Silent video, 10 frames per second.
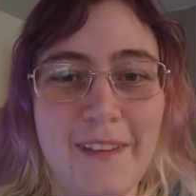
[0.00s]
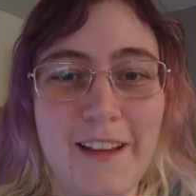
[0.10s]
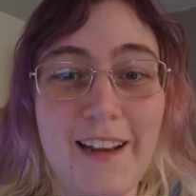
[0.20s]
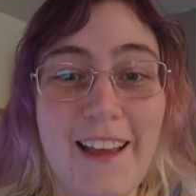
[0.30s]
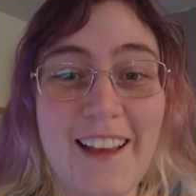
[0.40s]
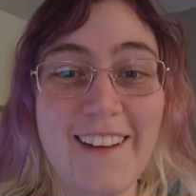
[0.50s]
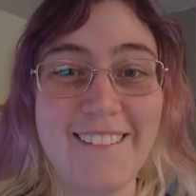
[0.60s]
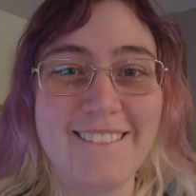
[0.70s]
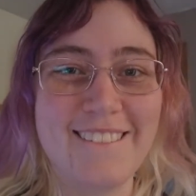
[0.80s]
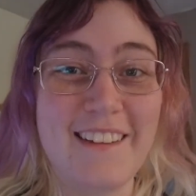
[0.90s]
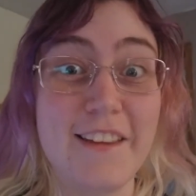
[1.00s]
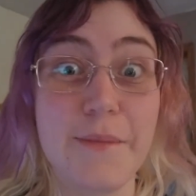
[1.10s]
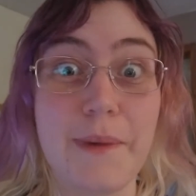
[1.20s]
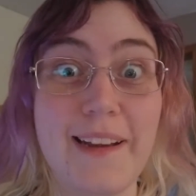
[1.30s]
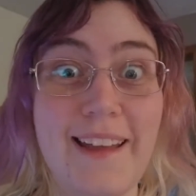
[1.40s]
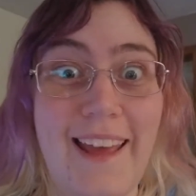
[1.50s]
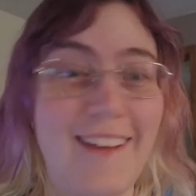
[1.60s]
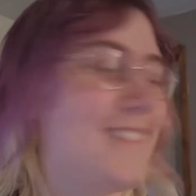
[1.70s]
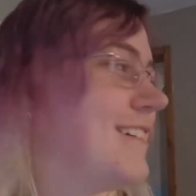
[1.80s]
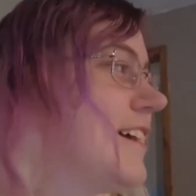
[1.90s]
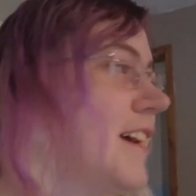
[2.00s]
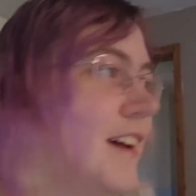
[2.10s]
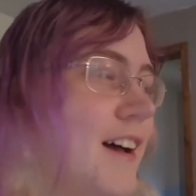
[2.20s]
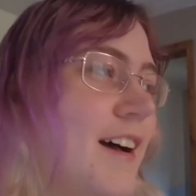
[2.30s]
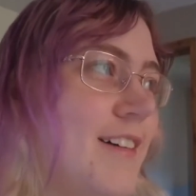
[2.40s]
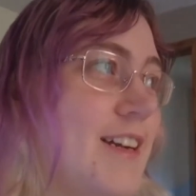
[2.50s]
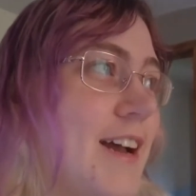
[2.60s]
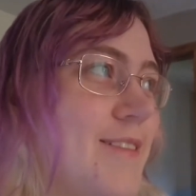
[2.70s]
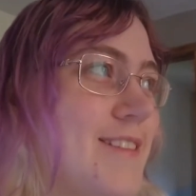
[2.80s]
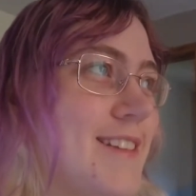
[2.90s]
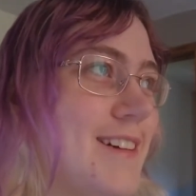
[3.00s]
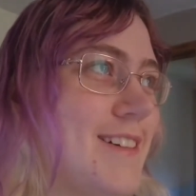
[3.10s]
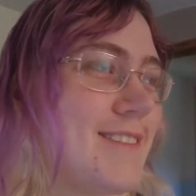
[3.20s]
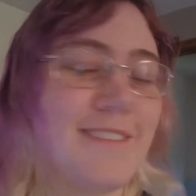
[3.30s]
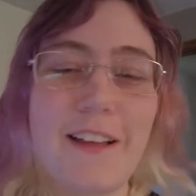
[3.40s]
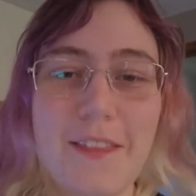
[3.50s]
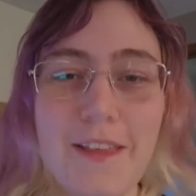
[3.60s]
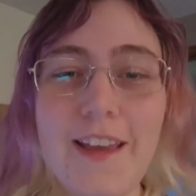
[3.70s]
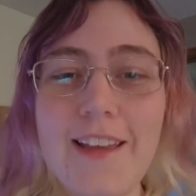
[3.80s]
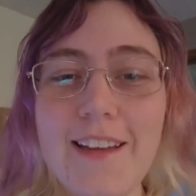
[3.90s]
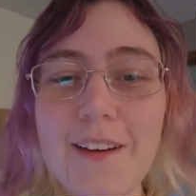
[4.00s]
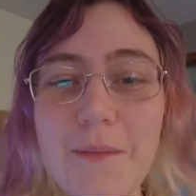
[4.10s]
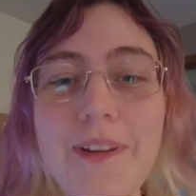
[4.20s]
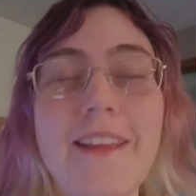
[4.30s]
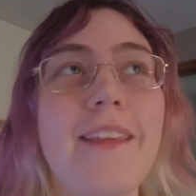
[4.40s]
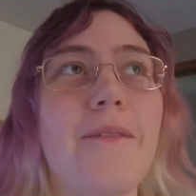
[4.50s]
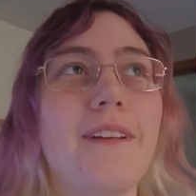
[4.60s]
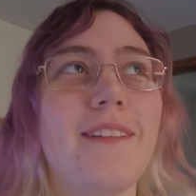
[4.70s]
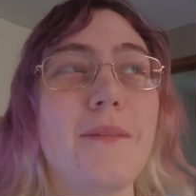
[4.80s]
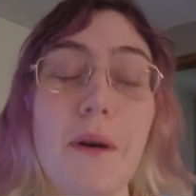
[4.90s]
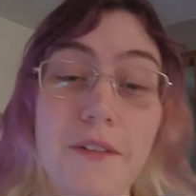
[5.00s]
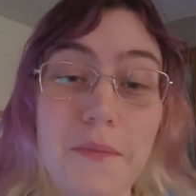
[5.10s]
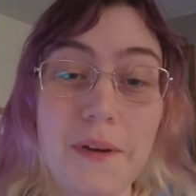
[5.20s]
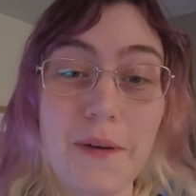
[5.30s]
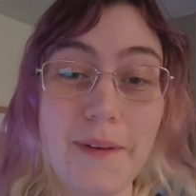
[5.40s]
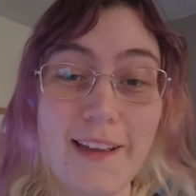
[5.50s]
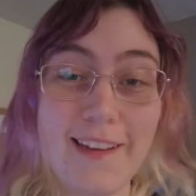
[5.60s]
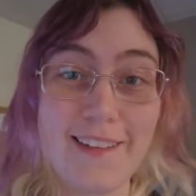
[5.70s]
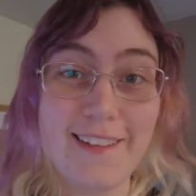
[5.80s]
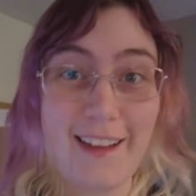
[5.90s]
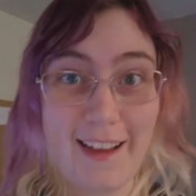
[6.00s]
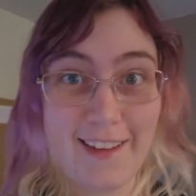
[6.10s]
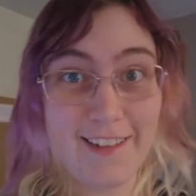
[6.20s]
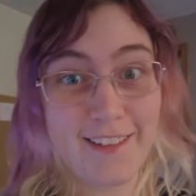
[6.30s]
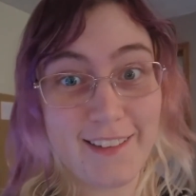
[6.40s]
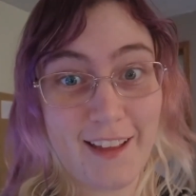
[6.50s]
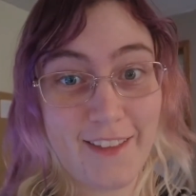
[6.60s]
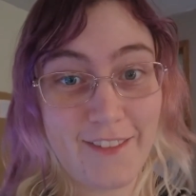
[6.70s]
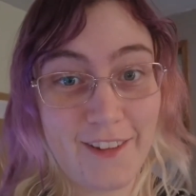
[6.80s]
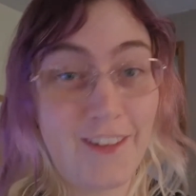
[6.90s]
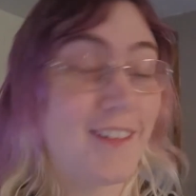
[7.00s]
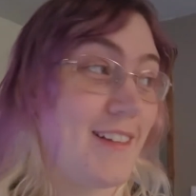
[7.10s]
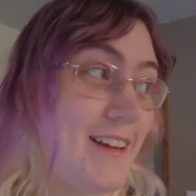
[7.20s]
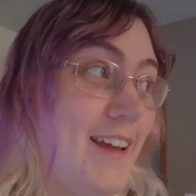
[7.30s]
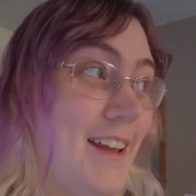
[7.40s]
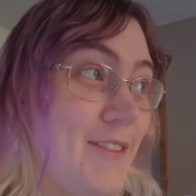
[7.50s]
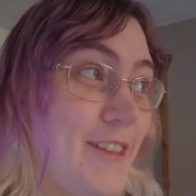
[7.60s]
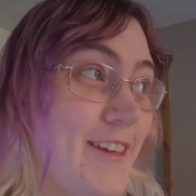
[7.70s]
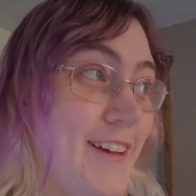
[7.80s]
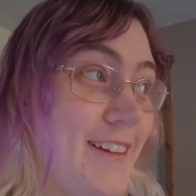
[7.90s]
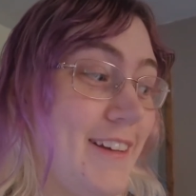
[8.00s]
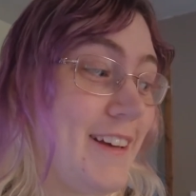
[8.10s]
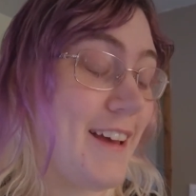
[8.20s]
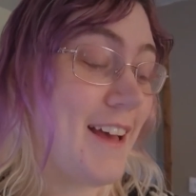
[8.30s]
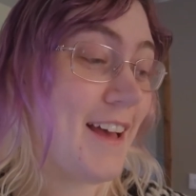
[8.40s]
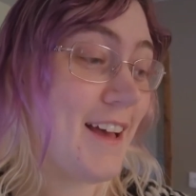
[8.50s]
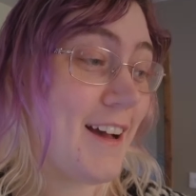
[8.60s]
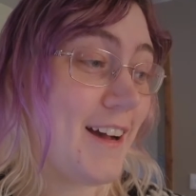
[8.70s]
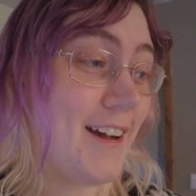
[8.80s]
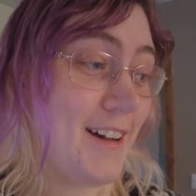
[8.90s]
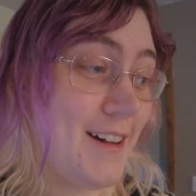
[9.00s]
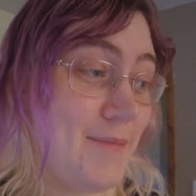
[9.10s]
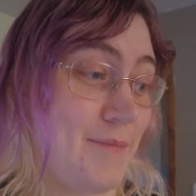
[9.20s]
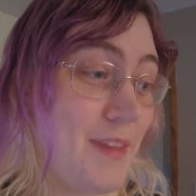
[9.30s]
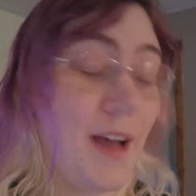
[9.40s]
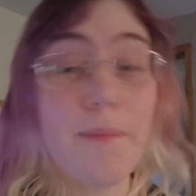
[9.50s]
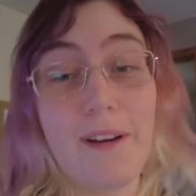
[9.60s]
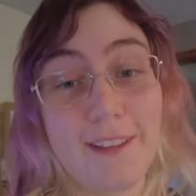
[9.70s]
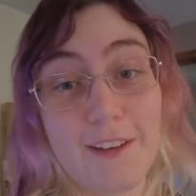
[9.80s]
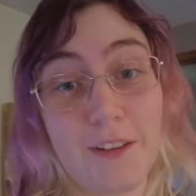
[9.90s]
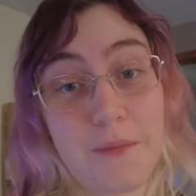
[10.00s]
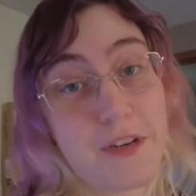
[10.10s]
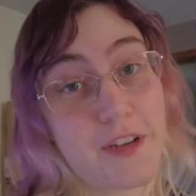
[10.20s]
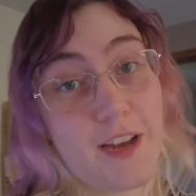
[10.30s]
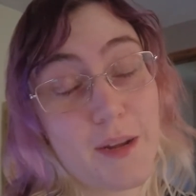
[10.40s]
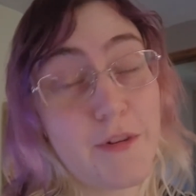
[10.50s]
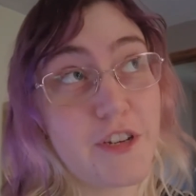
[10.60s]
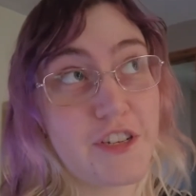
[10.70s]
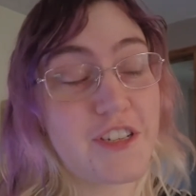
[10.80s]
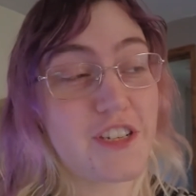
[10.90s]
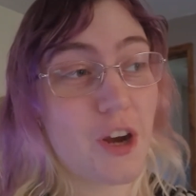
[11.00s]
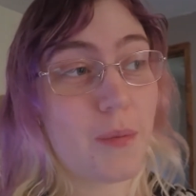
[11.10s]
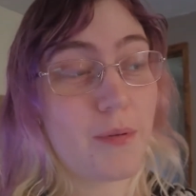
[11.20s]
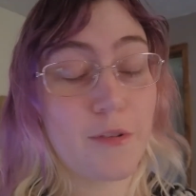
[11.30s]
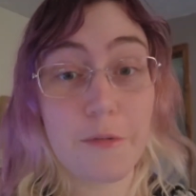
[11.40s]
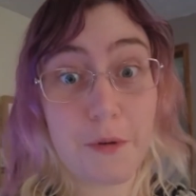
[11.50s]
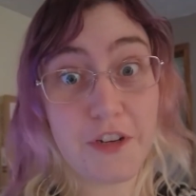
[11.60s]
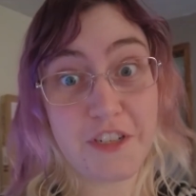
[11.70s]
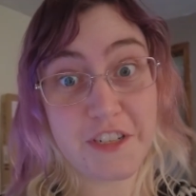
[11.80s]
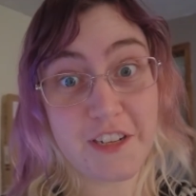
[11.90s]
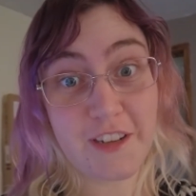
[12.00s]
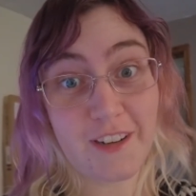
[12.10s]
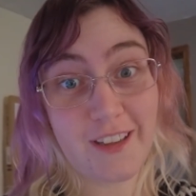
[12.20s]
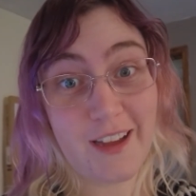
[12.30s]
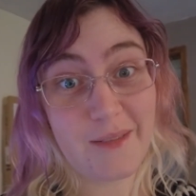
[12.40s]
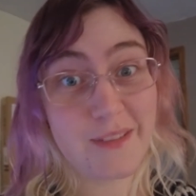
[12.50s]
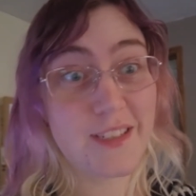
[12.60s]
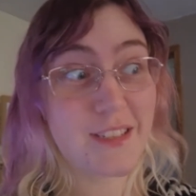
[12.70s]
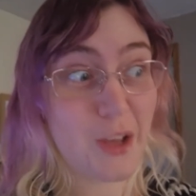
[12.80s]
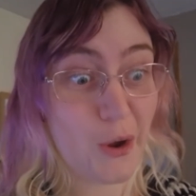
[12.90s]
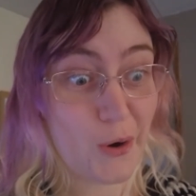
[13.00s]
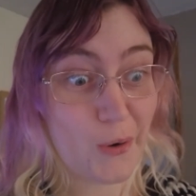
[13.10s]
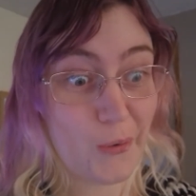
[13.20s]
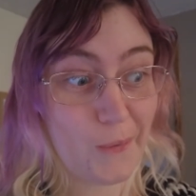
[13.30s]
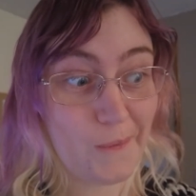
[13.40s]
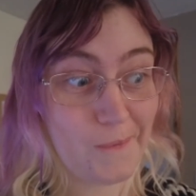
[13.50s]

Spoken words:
Hello, it's Monday. Okay, so the company that was supposed to be coming in today to start the floors and everything, apparently got an emergency job or emergency call out. So